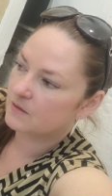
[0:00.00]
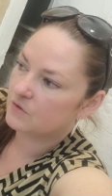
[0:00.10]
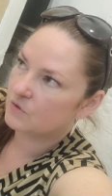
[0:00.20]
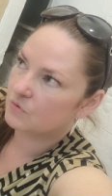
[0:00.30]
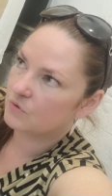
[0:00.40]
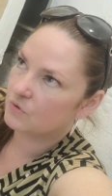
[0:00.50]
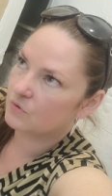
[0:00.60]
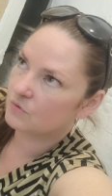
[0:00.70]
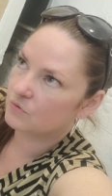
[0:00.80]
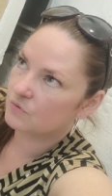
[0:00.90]
You
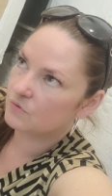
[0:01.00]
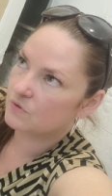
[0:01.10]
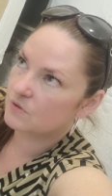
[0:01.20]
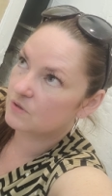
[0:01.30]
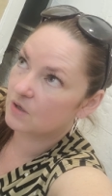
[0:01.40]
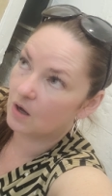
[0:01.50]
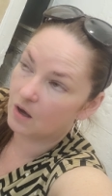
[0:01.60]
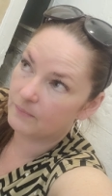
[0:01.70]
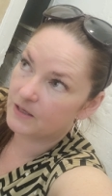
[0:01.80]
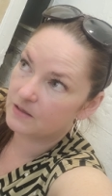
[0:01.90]
use
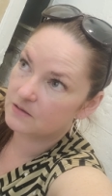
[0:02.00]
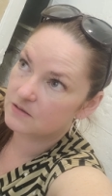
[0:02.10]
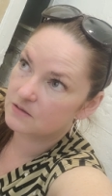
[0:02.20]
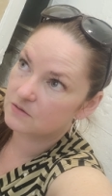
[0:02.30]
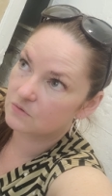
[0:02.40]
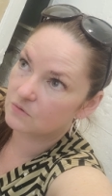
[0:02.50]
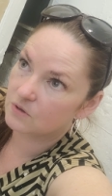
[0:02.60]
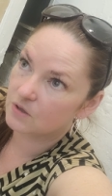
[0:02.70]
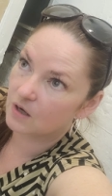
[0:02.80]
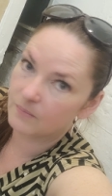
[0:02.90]
Comet
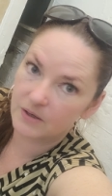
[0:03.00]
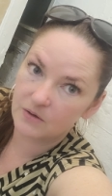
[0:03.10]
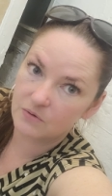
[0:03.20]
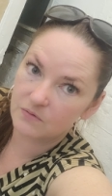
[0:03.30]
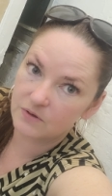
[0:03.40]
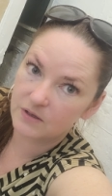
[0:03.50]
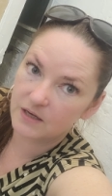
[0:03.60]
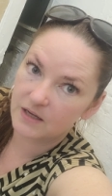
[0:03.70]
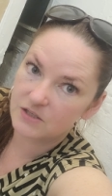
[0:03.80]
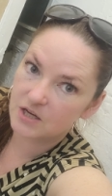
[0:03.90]
or Comet
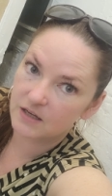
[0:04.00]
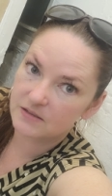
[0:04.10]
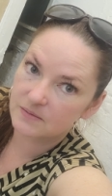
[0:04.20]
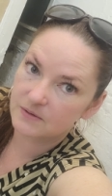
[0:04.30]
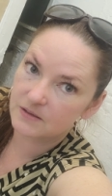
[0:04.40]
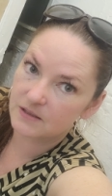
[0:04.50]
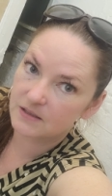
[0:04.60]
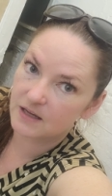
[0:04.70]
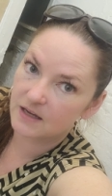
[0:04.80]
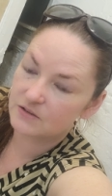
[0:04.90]
equivalent Ajax, something
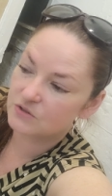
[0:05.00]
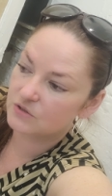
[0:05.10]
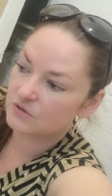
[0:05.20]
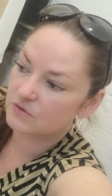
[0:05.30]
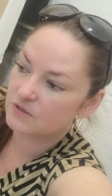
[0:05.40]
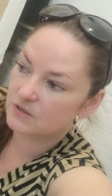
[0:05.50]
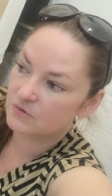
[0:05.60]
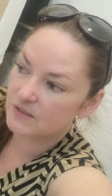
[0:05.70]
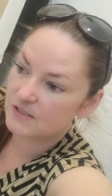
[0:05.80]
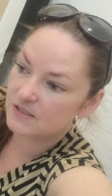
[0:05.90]
like that, to
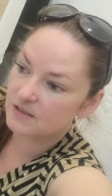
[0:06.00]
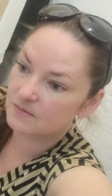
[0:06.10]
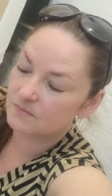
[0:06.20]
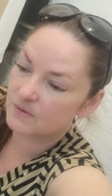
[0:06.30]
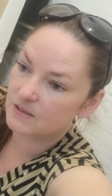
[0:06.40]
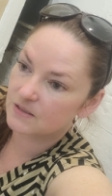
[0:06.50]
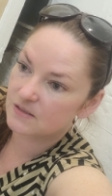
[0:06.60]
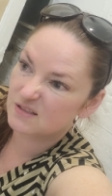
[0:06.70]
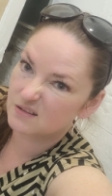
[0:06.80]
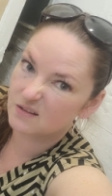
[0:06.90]
degrease it,
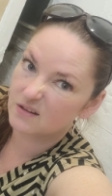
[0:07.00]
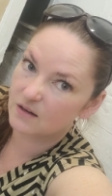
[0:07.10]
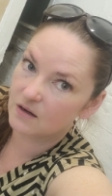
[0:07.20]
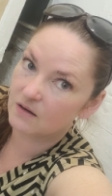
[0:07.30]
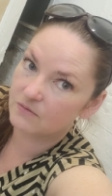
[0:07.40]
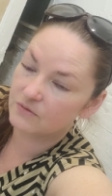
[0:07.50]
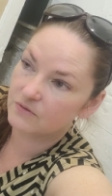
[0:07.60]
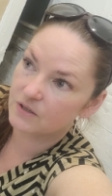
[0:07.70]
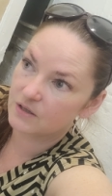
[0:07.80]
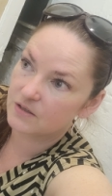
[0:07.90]
because clearing it off of
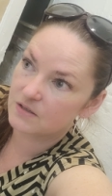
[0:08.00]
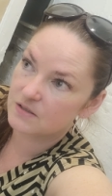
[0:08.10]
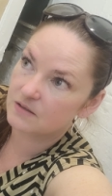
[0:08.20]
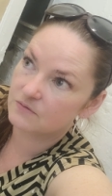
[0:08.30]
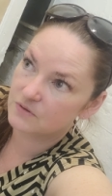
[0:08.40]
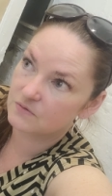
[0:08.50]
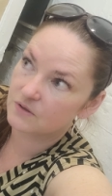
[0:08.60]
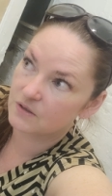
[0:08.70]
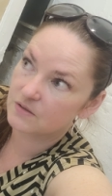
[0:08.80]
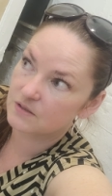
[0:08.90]
the yucky stuff is
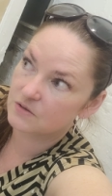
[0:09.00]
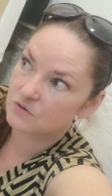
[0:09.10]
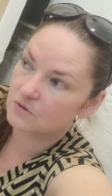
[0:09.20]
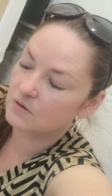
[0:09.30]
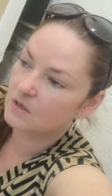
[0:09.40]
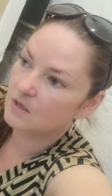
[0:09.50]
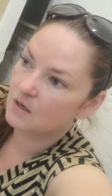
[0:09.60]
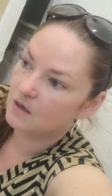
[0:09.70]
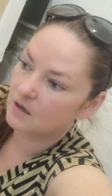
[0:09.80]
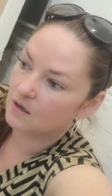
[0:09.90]
very essential,
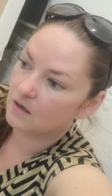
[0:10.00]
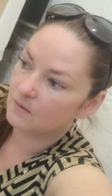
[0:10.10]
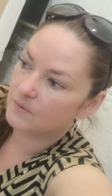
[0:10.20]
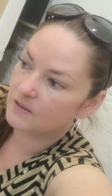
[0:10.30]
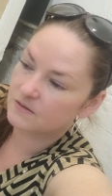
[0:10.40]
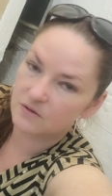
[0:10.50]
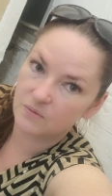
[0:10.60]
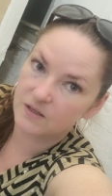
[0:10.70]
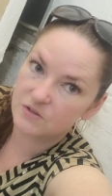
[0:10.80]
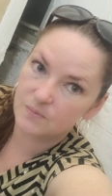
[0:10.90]
because
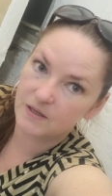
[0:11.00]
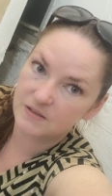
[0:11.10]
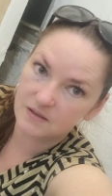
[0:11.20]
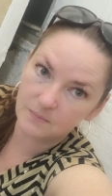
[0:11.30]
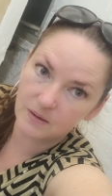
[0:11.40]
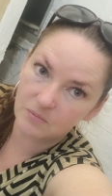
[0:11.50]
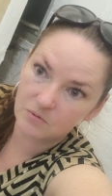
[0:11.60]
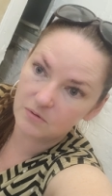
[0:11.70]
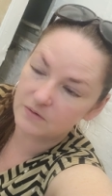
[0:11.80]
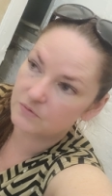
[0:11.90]
otherwise your paint's gonna
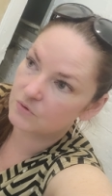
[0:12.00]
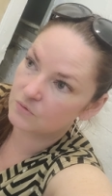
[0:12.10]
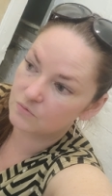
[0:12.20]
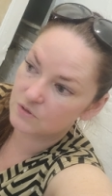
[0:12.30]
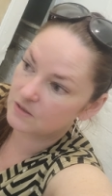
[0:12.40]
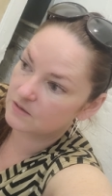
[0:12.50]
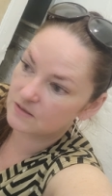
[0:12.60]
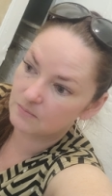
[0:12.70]
bubble. If you did